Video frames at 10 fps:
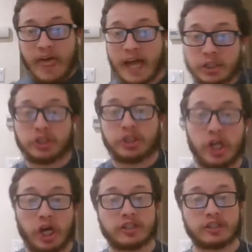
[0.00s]
That's
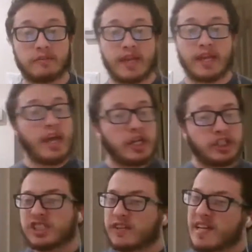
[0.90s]
just me.
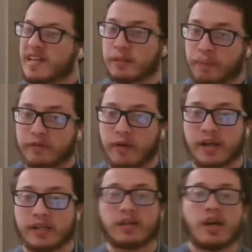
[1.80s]
She doesn't even have to beat
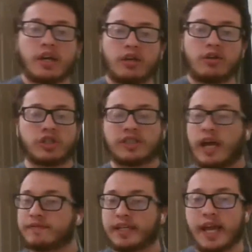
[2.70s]
Ronda. You just
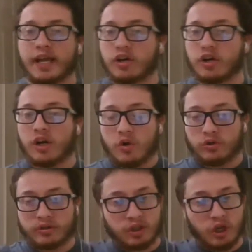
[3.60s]
have to get her
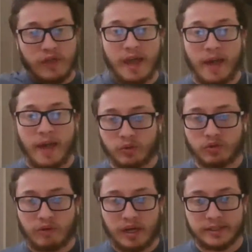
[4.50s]
to that match
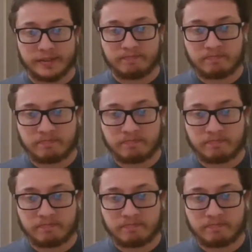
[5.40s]
with Ronda.